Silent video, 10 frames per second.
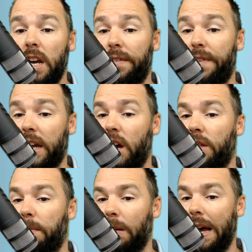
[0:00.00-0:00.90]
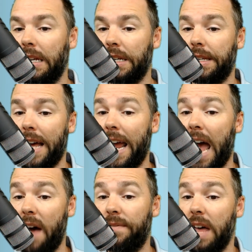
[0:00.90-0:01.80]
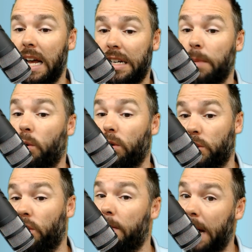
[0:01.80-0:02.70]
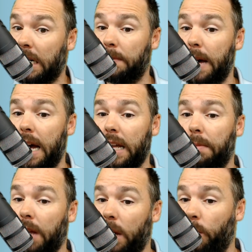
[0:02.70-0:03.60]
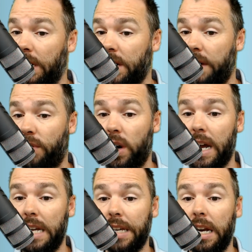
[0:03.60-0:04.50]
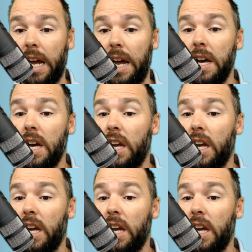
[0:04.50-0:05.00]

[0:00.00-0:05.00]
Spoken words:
In fact, the Blazers, they have that double pseudo back-to-back. They play Wednesday, Friday, Sunday.